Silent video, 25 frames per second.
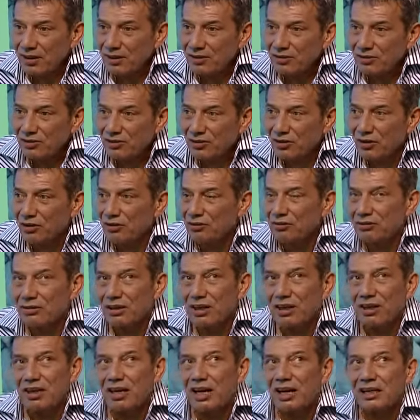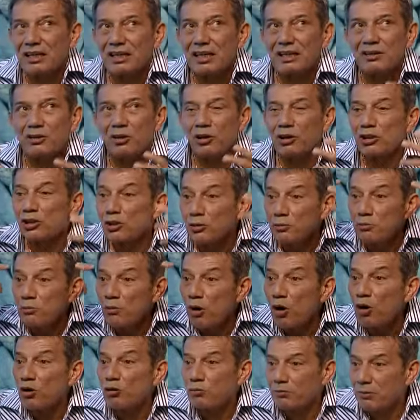So uh, I cannot
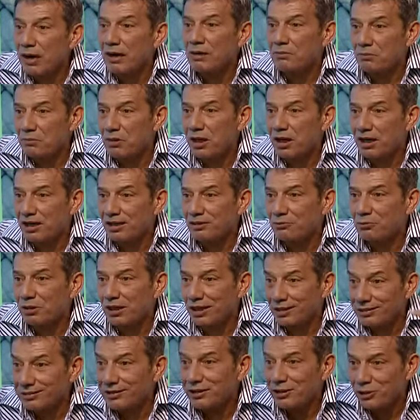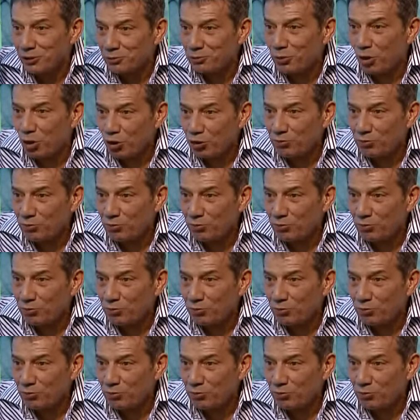smoke my mind. When I say smoke